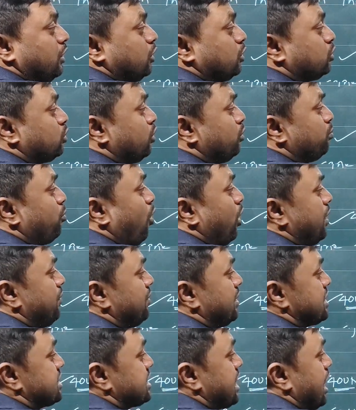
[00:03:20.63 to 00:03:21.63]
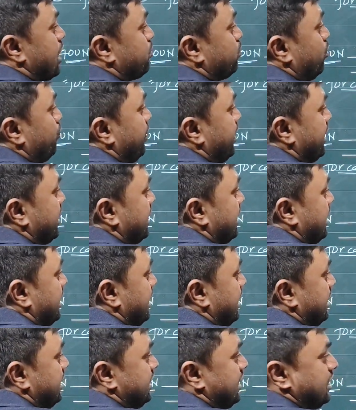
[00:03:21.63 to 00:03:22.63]
So body will start moving
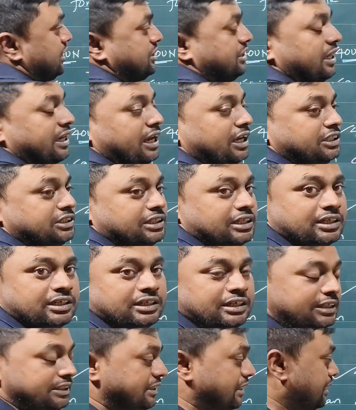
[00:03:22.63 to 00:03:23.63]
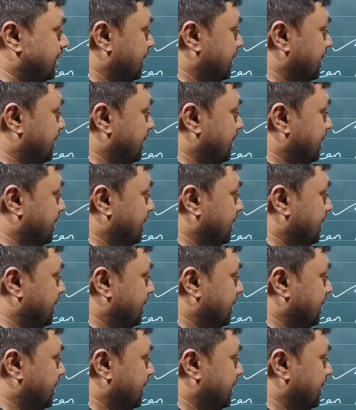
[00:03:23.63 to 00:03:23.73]
in this direction. Is